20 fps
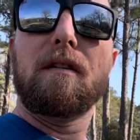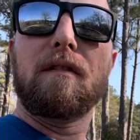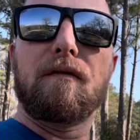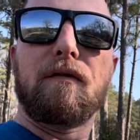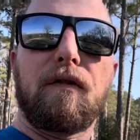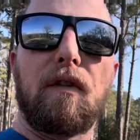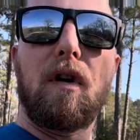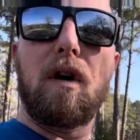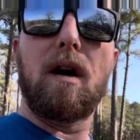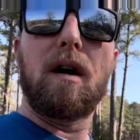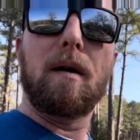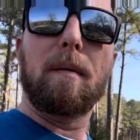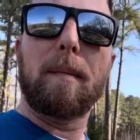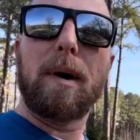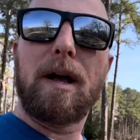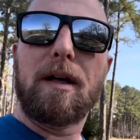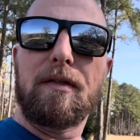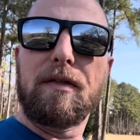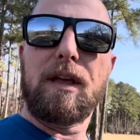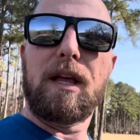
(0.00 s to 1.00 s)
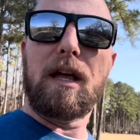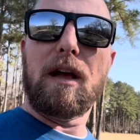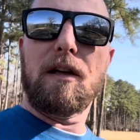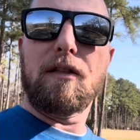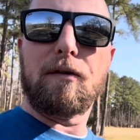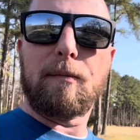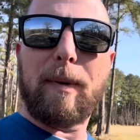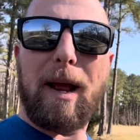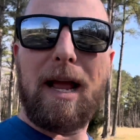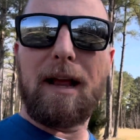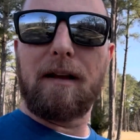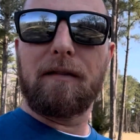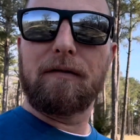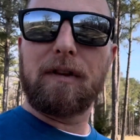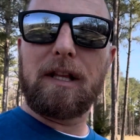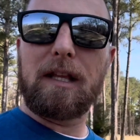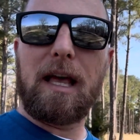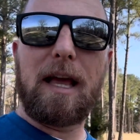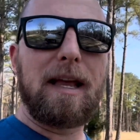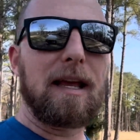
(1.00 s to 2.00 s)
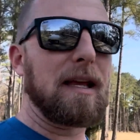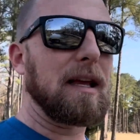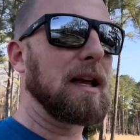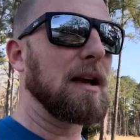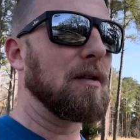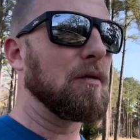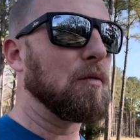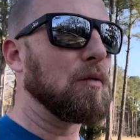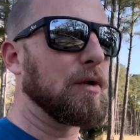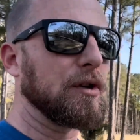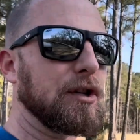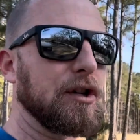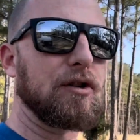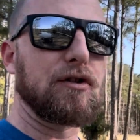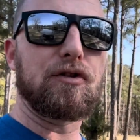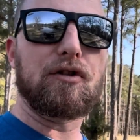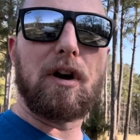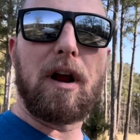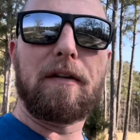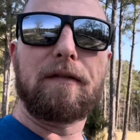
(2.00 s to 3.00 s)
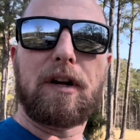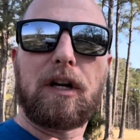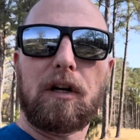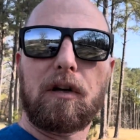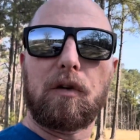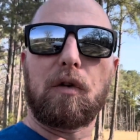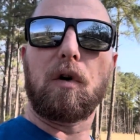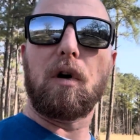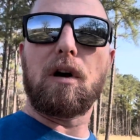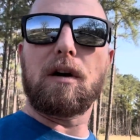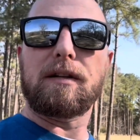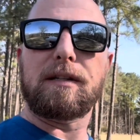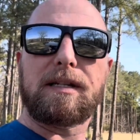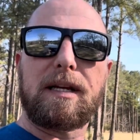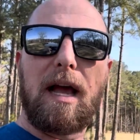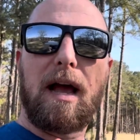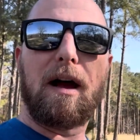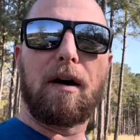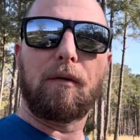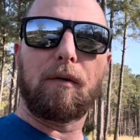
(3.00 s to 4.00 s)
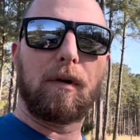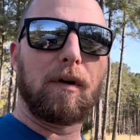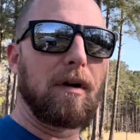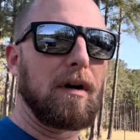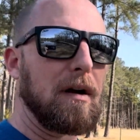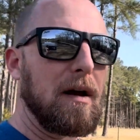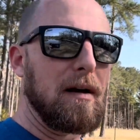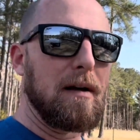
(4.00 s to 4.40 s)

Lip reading: from the other bank of the lake once you're driving across our